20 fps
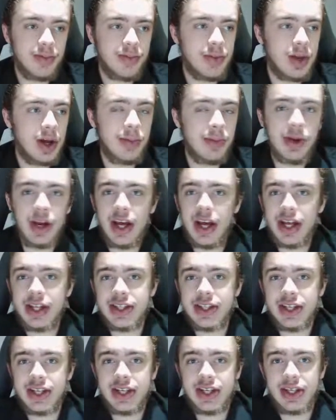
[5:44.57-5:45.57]
I'm gonna
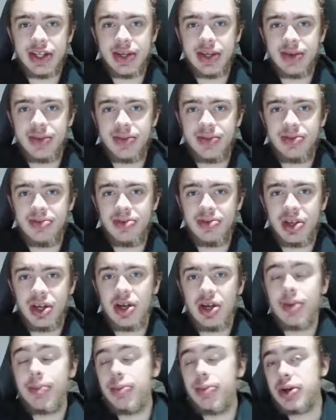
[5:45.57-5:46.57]
end it here.
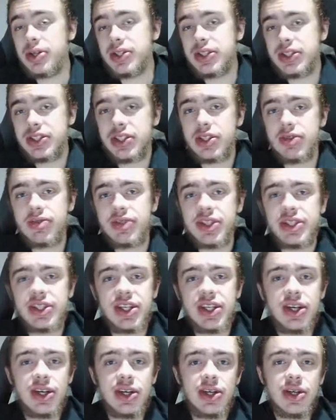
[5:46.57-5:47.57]
But this is the Rhys
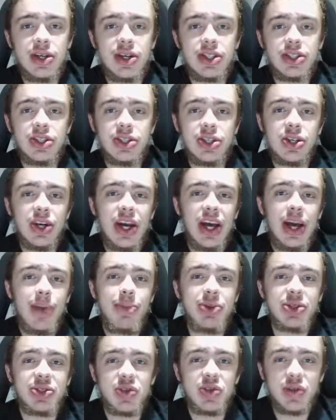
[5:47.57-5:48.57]
Dinero Show,
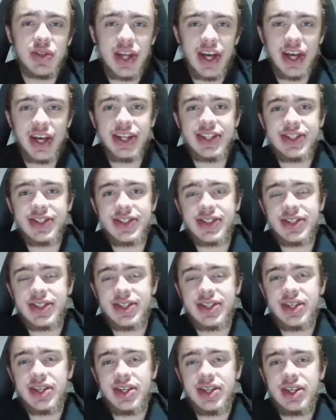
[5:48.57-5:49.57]
episode 8.
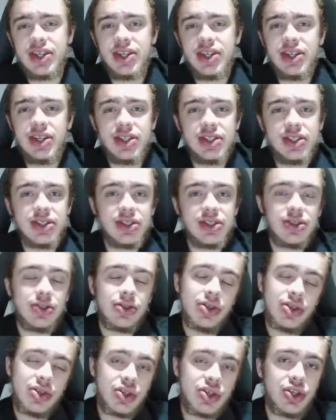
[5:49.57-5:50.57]

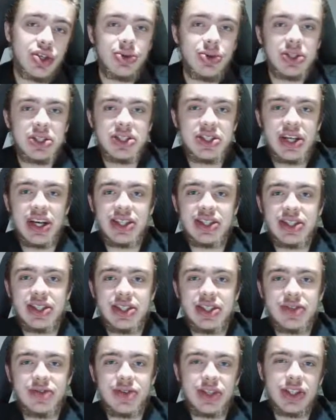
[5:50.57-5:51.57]
Not sure what the title
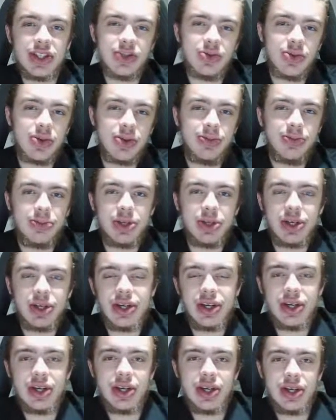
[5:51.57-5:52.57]
is for this one, but
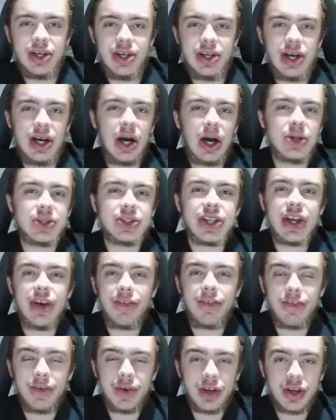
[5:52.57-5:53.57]
how to get
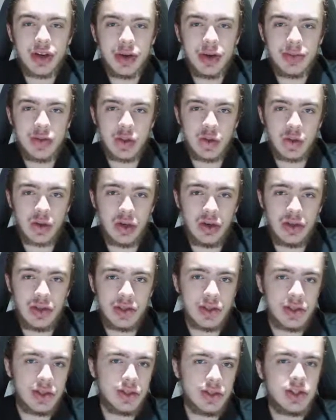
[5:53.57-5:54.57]
free
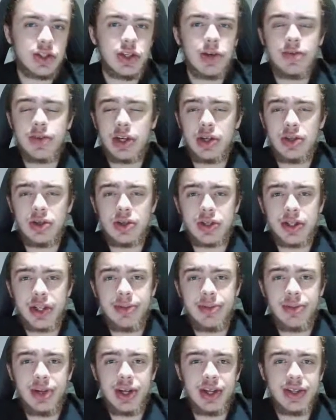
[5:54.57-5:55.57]
cryptocurrency, something along
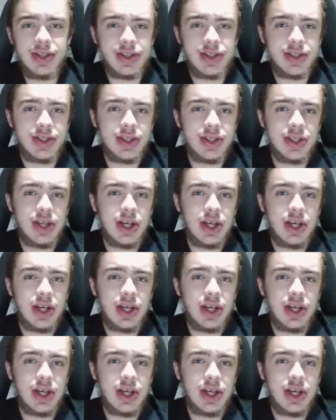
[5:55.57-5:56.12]
them lines.